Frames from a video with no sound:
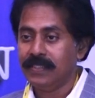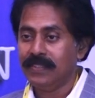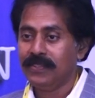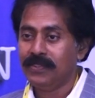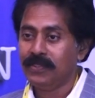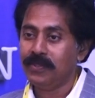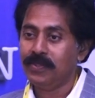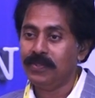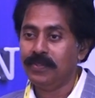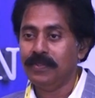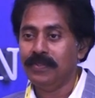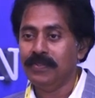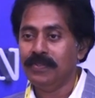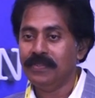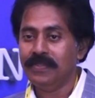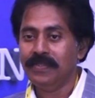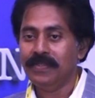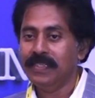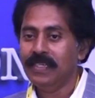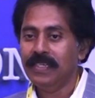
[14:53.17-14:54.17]
So,
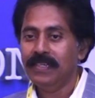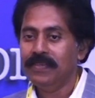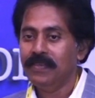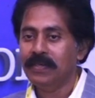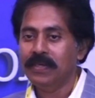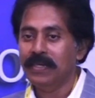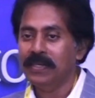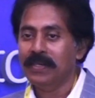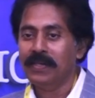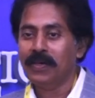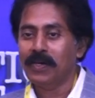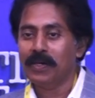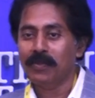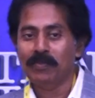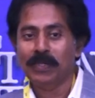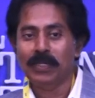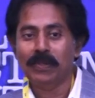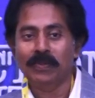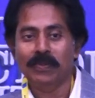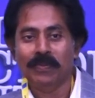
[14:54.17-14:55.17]
a
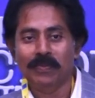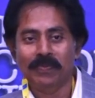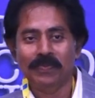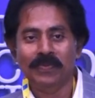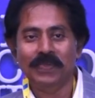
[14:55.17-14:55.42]
normal